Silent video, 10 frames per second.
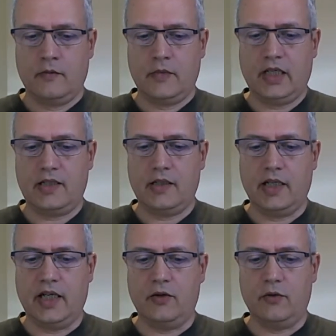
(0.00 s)
That's the
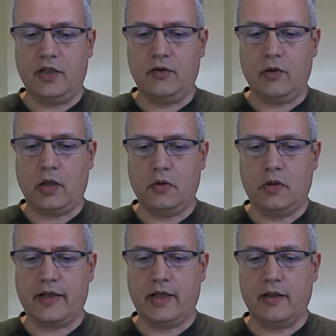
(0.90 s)
gateway to our
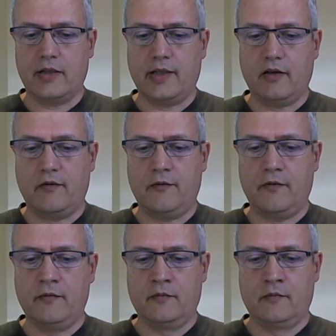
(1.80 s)
real
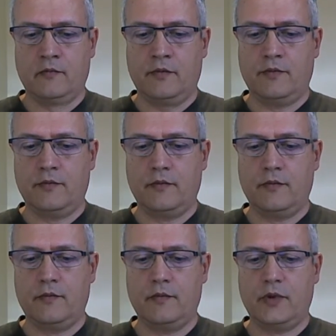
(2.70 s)
self.
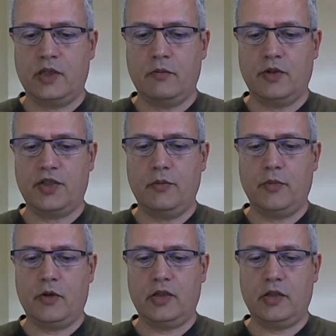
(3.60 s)
It's the most
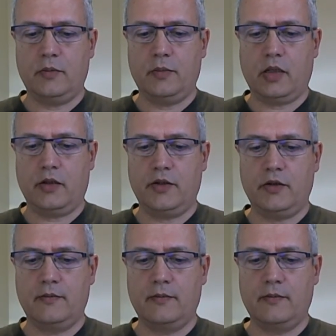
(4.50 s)
important part.